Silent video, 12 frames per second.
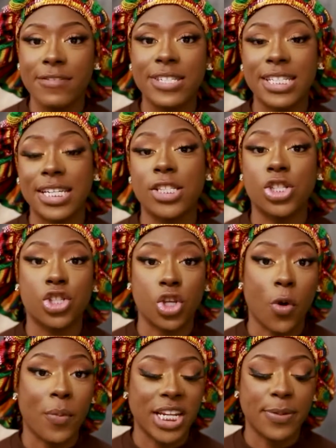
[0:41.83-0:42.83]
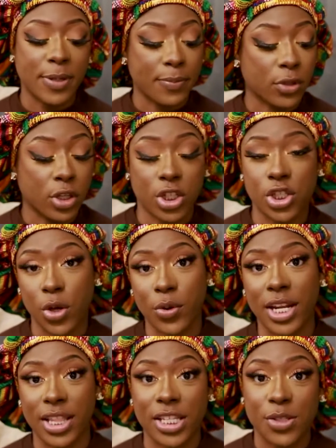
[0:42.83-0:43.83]
seen so many people look so
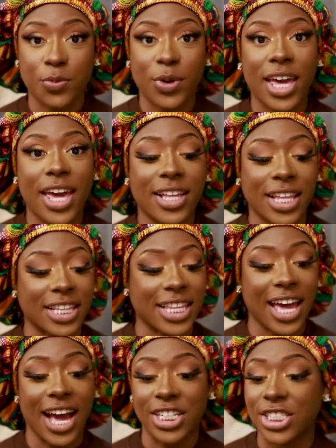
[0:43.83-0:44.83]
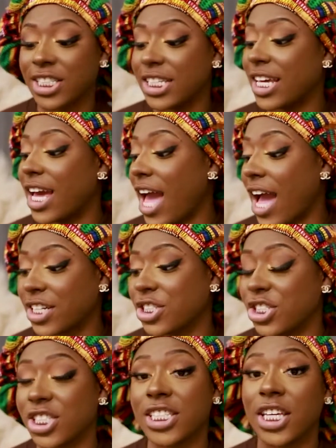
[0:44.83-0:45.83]
good in this wig, like they actually
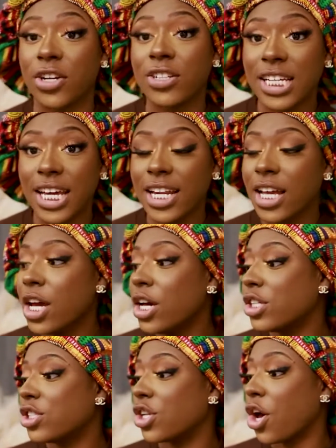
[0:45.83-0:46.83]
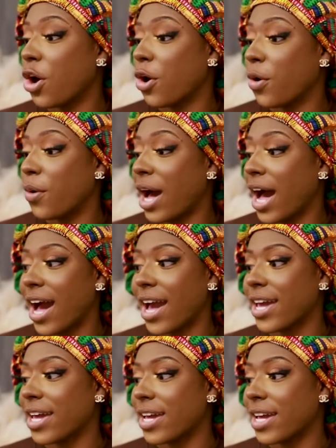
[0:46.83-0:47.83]
just killed it. So
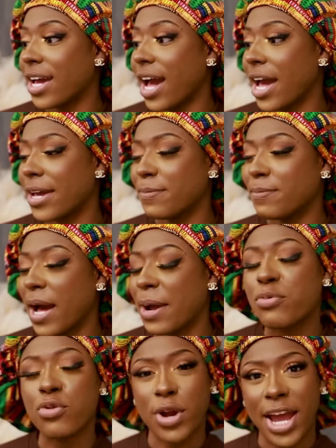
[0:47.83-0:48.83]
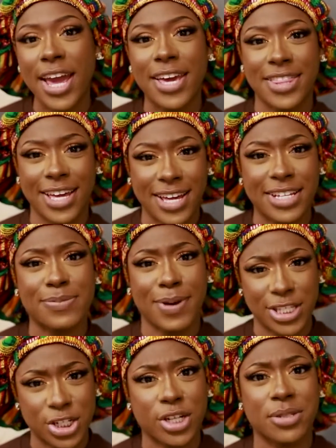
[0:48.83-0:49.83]
I pray that it's my
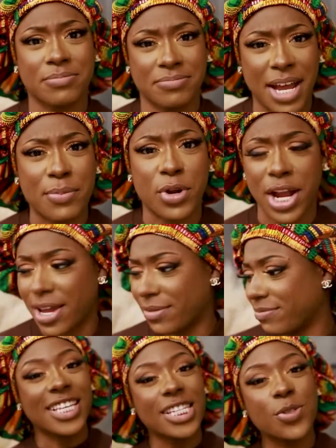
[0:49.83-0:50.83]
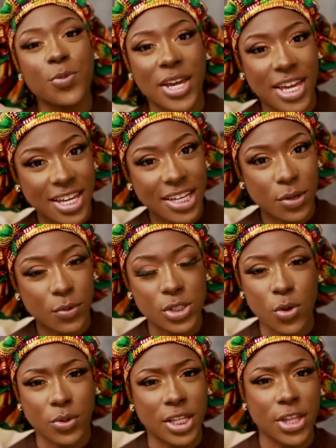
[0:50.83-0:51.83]
turn. I pray. This wig was
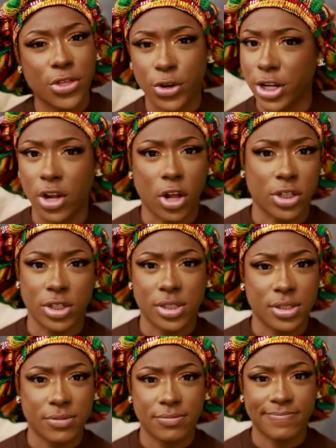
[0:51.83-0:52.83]
only $30.